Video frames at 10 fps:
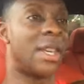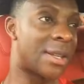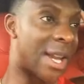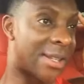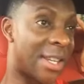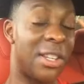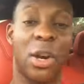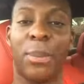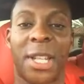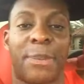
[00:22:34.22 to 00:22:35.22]
this, I said, you
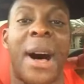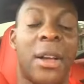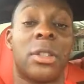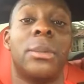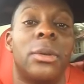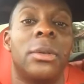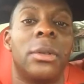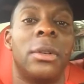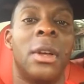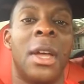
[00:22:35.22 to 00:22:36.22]
know, but it's possible.
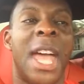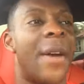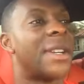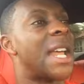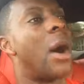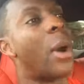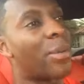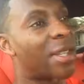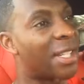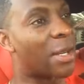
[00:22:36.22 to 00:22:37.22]
Every time I
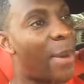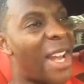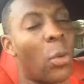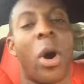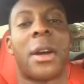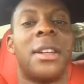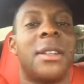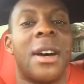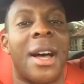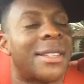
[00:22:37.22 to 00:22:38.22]
would see somebody walking their
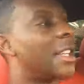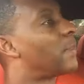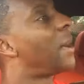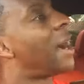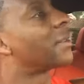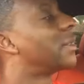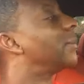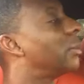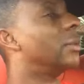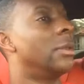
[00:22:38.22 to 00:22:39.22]
dog, I said, it's
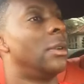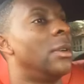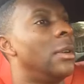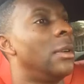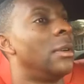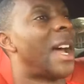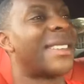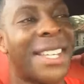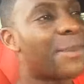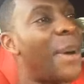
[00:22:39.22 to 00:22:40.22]
possible. I
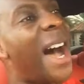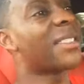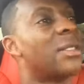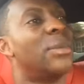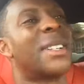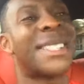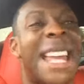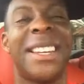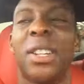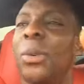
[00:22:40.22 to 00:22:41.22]
said, it's possible because
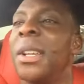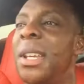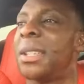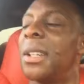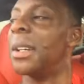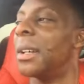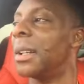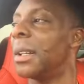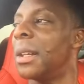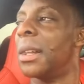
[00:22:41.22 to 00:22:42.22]
they doing it.
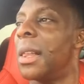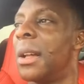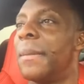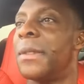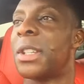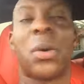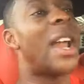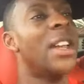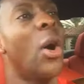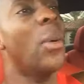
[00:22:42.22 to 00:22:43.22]
So
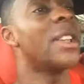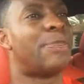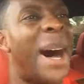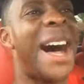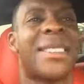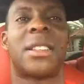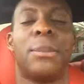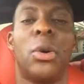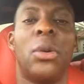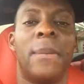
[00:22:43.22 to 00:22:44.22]
I know it's
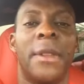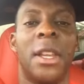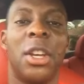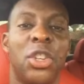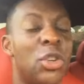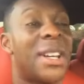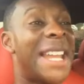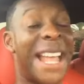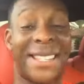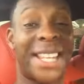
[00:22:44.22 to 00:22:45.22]
possible. You
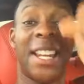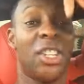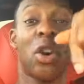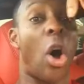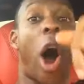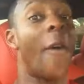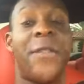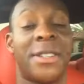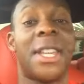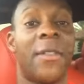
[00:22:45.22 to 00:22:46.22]
cannot sit in your
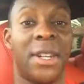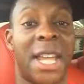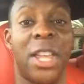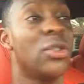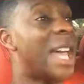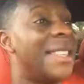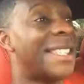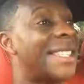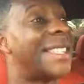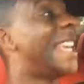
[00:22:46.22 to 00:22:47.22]
office every day. You can't
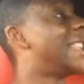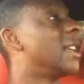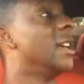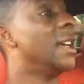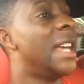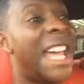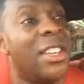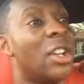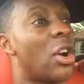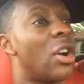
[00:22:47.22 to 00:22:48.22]
just sit
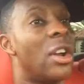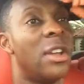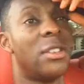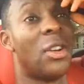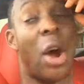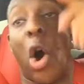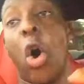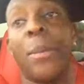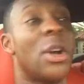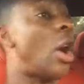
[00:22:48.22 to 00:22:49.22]
in your
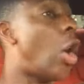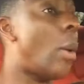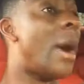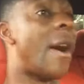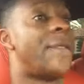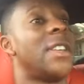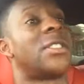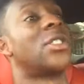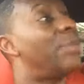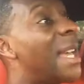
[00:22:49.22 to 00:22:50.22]
home
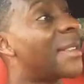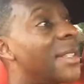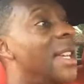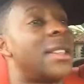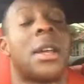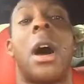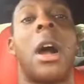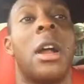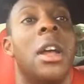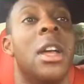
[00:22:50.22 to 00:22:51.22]
office, your business,
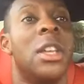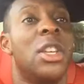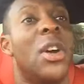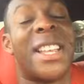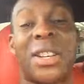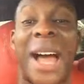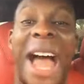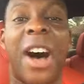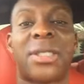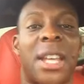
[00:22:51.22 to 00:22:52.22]
or, you know, at your
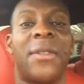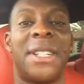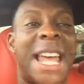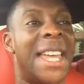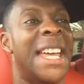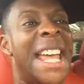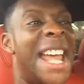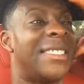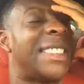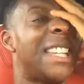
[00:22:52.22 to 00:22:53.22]
house every day
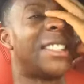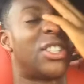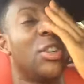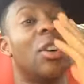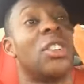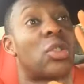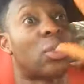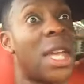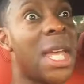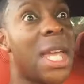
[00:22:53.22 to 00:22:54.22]
and think that you're going to
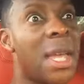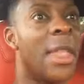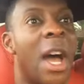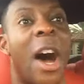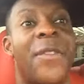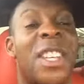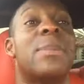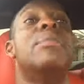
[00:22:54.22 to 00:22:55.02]
dream of this